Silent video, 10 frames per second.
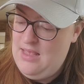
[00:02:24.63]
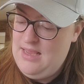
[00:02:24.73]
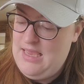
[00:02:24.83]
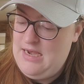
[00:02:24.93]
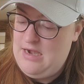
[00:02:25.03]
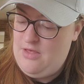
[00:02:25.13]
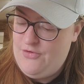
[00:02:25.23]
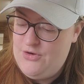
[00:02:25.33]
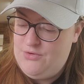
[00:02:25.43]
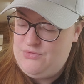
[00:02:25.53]
In
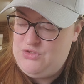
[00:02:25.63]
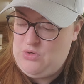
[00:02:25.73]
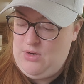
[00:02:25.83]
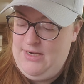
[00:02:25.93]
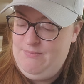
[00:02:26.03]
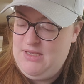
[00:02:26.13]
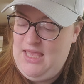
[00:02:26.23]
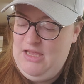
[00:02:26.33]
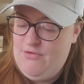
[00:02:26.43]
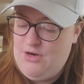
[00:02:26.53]
another news story, a
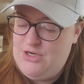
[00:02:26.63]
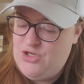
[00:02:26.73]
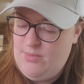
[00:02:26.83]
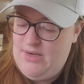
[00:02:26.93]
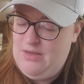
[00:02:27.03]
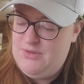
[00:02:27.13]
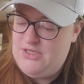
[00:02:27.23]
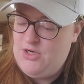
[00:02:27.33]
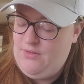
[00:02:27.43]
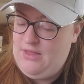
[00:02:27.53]
caver in Germany was
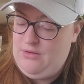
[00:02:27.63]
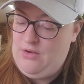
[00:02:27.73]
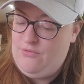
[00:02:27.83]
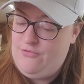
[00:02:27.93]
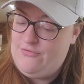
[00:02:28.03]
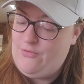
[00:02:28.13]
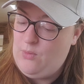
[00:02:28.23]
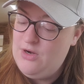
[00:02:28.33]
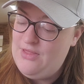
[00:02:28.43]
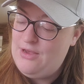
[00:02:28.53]
nearly
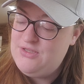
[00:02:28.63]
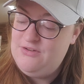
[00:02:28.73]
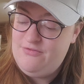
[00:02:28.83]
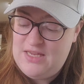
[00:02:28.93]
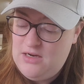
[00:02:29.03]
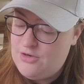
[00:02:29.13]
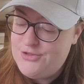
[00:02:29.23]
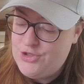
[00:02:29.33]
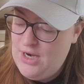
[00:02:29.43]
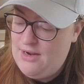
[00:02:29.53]
4,000 feet
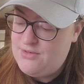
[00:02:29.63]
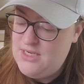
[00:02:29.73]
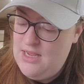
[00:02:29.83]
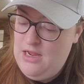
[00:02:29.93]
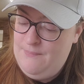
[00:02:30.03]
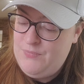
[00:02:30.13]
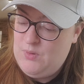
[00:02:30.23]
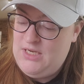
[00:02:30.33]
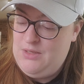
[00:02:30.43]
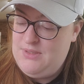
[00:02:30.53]
underground
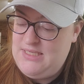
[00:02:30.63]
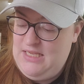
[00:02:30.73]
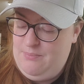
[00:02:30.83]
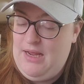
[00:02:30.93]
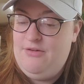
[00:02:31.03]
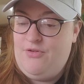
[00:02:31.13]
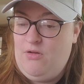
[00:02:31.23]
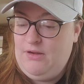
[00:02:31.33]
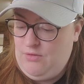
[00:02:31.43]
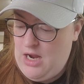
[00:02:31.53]
when he was hit by a
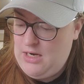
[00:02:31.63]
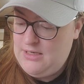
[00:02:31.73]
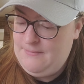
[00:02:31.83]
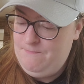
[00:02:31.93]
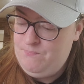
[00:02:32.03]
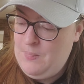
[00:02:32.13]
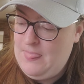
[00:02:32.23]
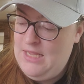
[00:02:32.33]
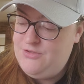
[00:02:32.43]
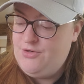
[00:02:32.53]
falling rock.
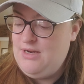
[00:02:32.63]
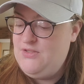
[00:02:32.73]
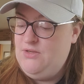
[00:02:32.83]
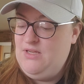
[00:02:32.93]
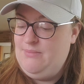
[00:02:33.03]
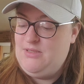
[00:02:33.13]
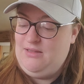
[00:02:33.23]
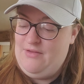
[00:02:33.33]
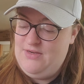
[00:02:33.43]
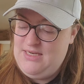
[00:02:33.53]
It took rescue teams
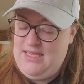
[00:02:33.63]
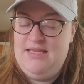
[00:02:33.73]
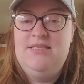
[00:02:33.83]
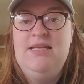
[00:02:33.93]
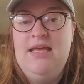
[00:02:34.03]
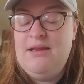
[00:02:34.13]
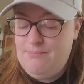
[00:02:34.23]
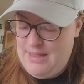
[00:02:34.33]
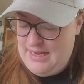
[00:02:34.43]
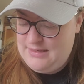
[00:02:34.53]
11 days to get
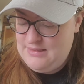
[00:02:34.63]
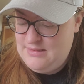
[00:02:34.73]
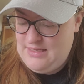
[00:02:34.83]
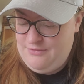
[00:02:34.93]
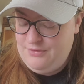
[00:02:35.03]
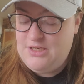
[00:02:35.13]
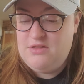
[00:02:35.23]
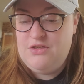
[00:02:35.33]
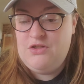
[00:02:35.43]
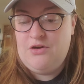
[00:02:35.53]
him back safely to
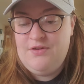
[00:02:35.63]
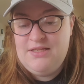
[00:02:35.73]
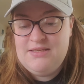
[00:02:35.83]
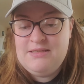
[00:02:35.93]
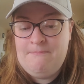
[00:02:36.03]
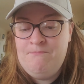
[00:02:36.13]
the surface.